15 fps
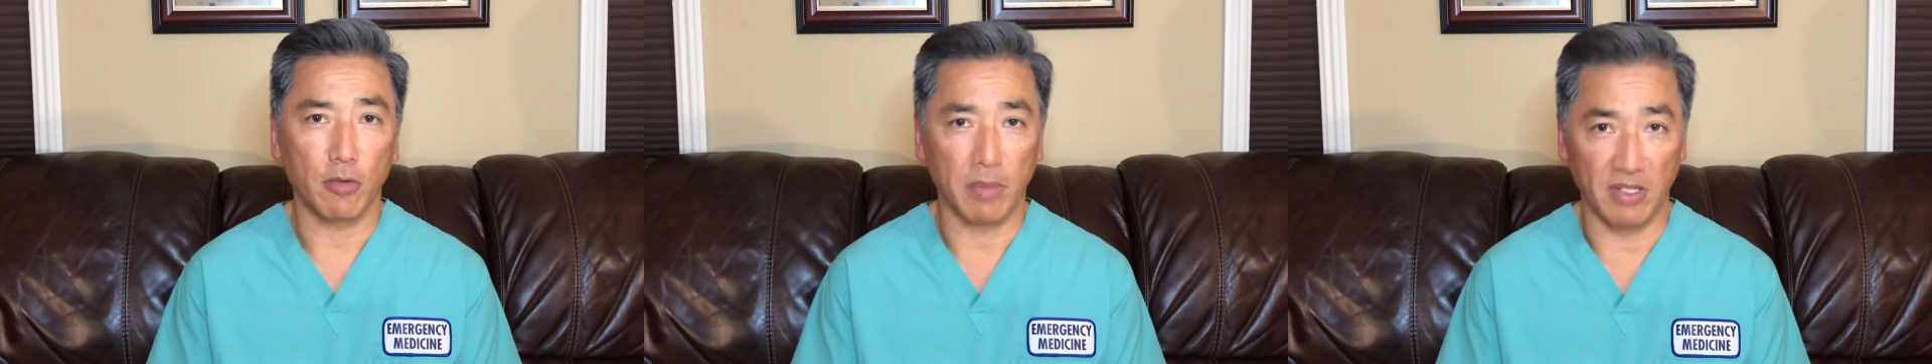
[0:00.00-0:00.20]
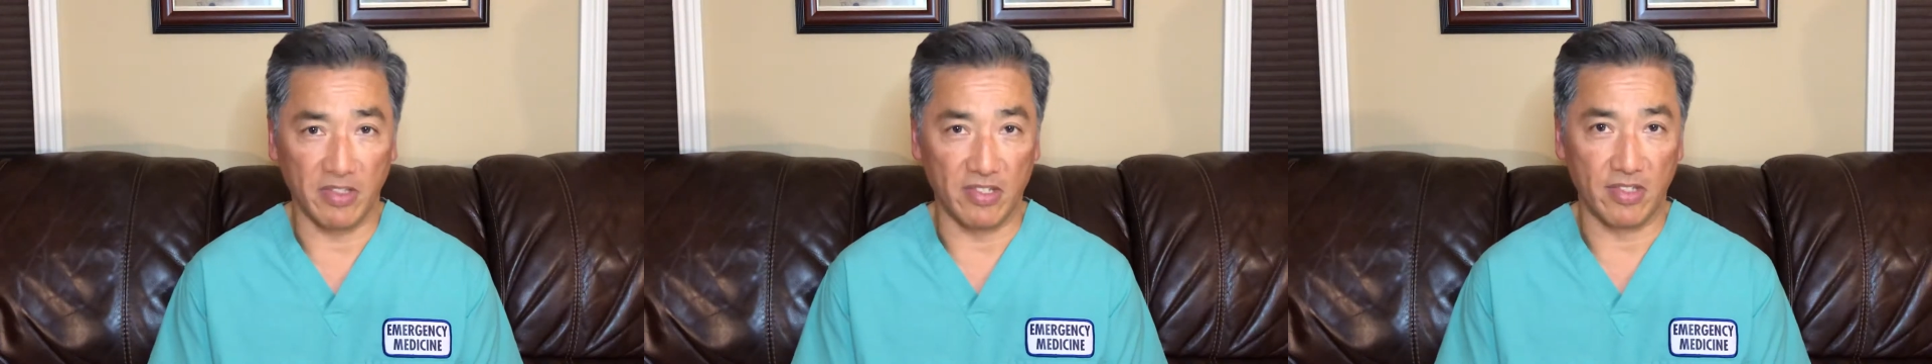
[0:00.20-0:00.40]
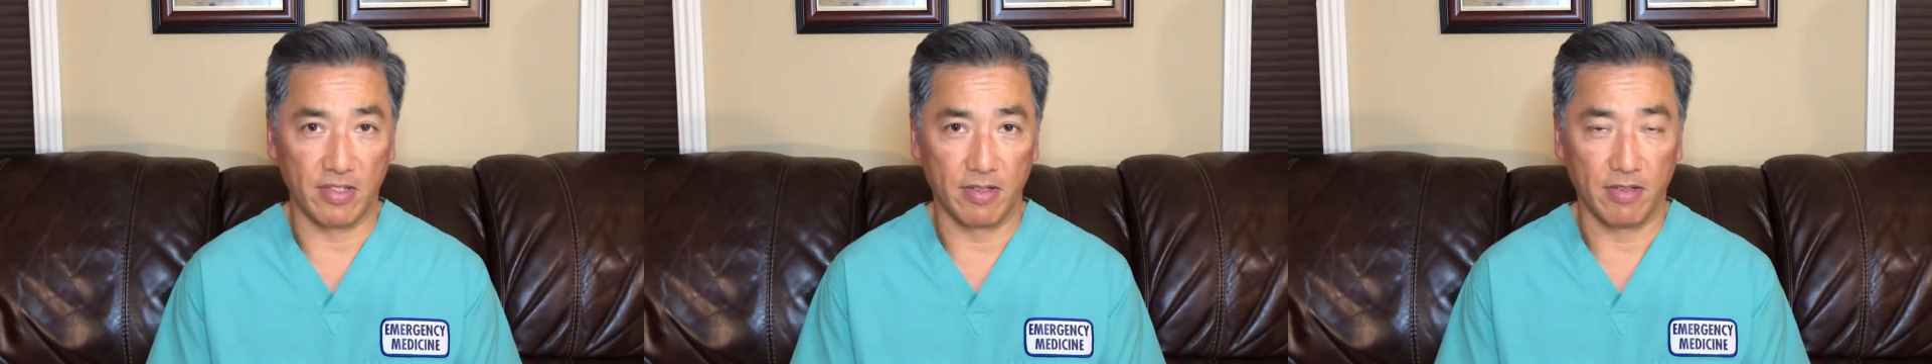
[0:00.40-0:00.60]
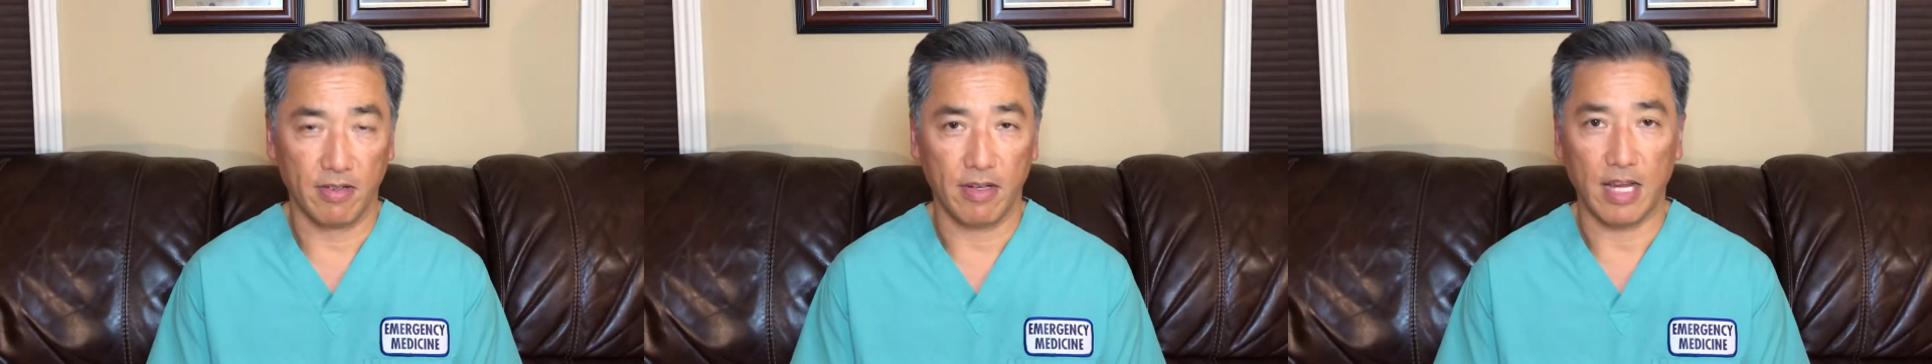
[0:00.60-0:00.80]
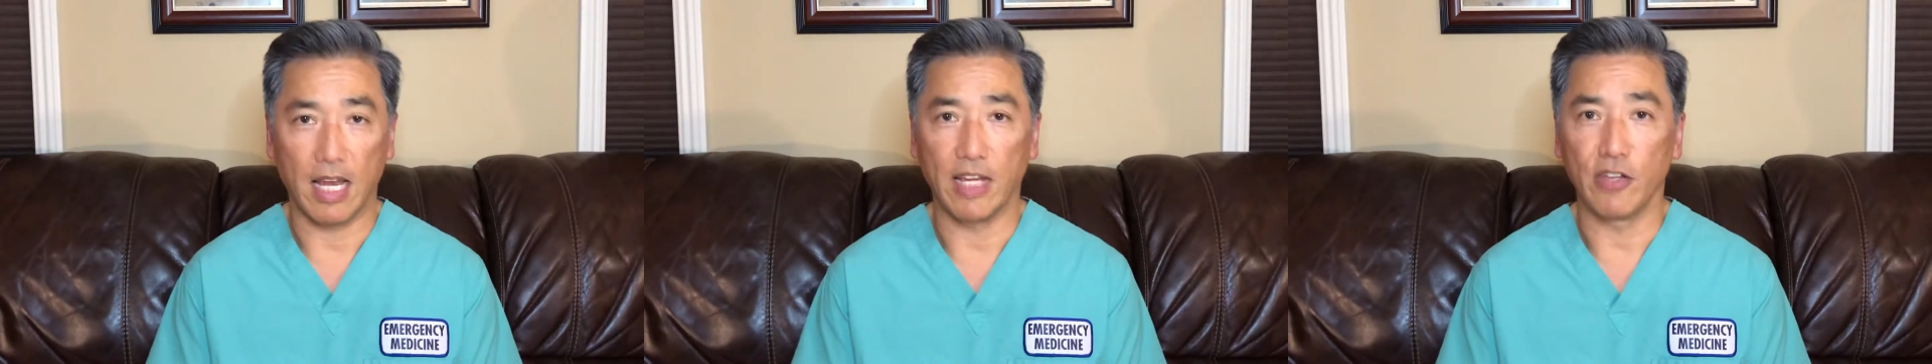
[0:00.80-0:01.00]
business.
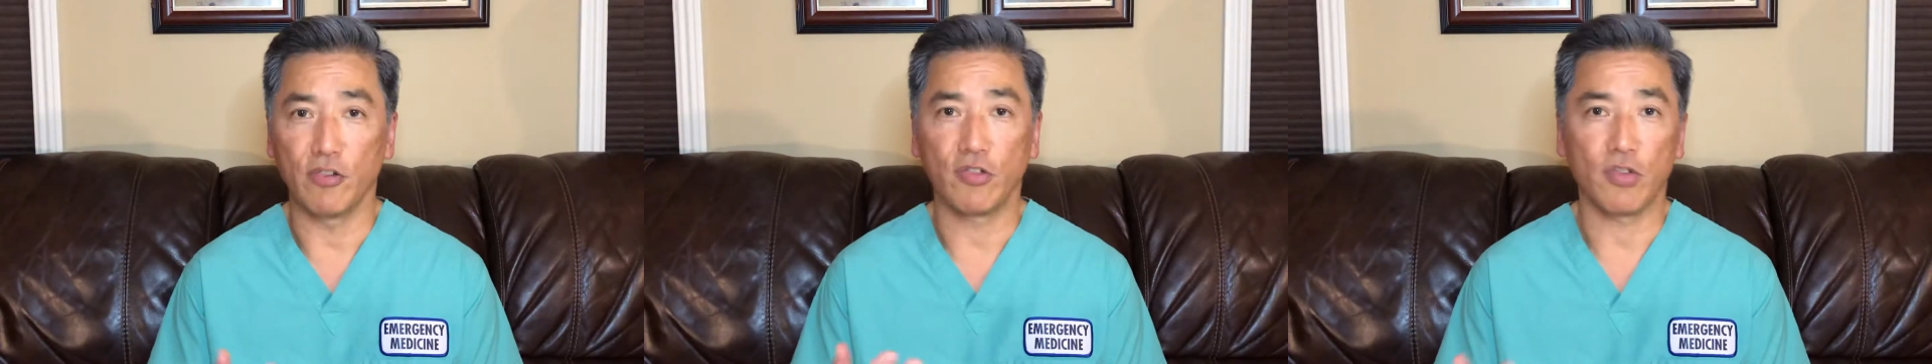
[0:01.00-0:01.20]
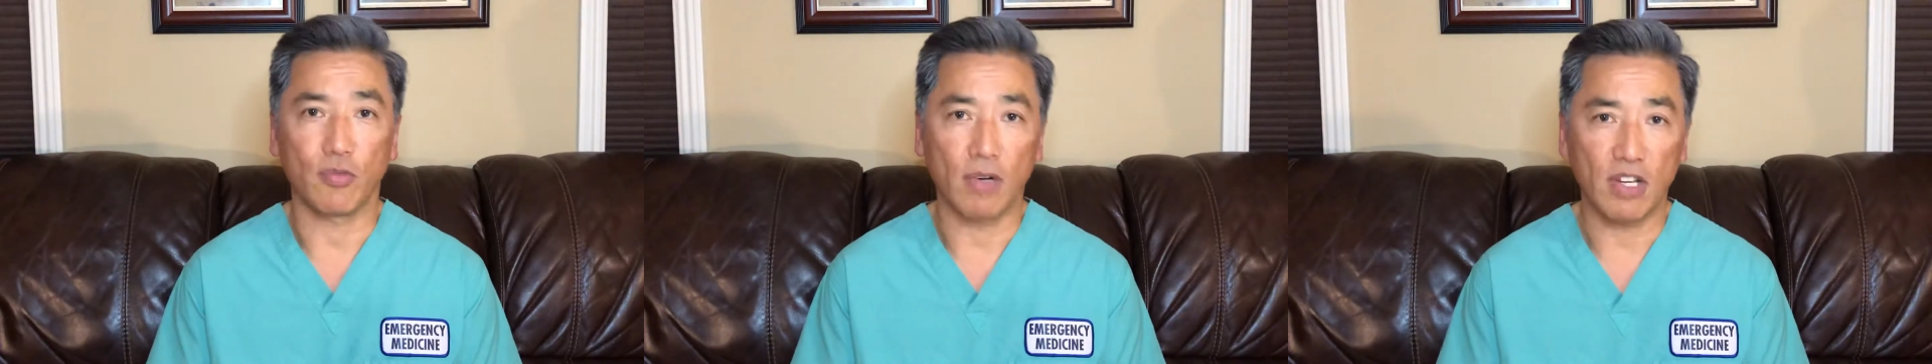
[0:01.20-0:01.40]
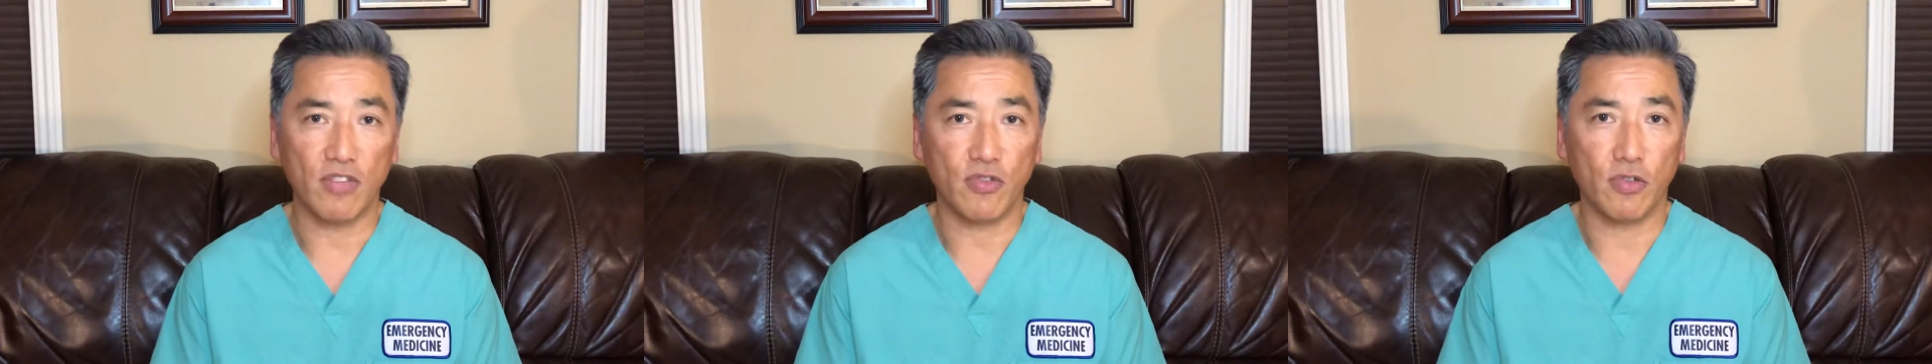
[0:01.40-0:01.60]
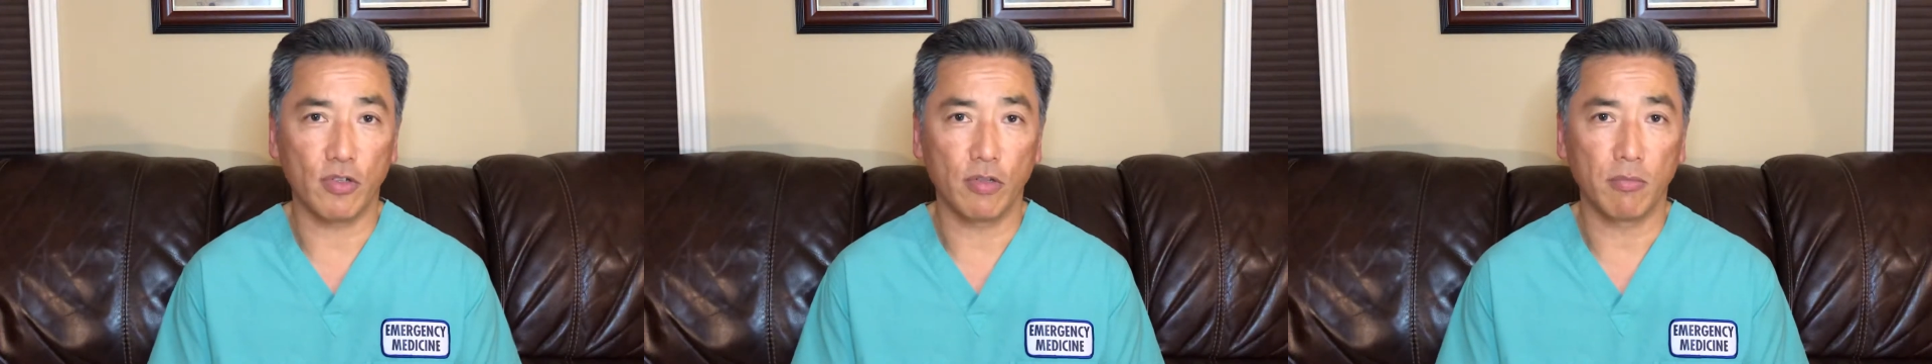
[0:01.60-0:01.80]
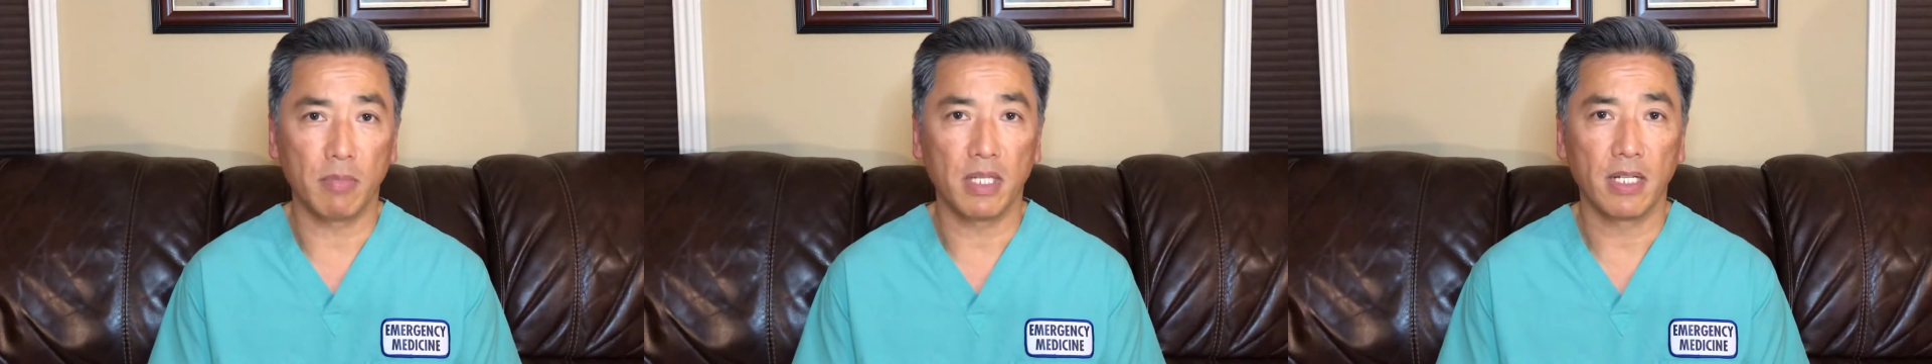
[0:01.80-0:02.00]
I use the
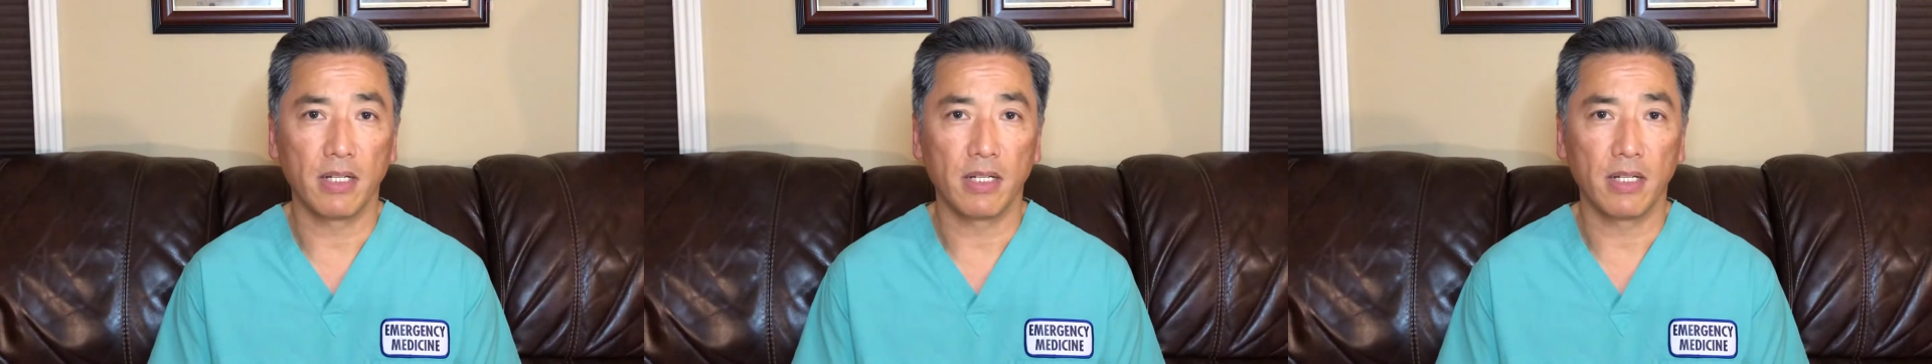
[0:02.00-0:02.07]
restroom.